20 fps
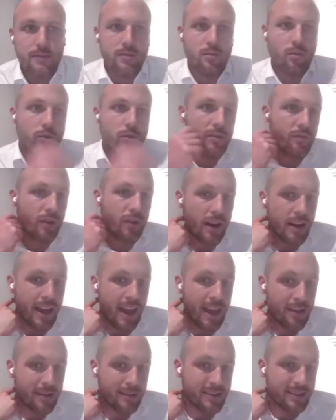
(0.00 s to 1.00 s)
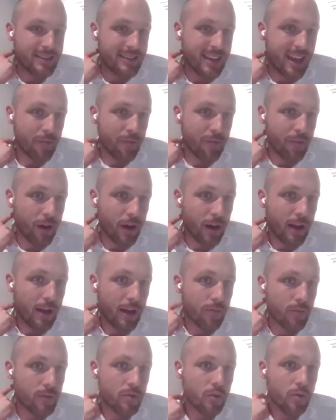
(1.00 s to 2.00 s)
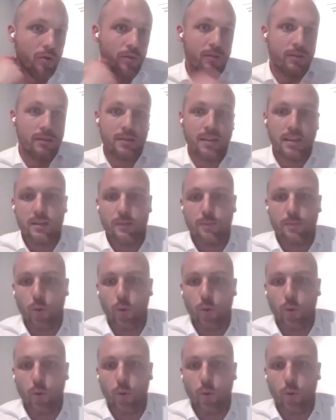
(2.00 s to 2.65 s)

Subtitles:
stories right now is the Sandfire Resources has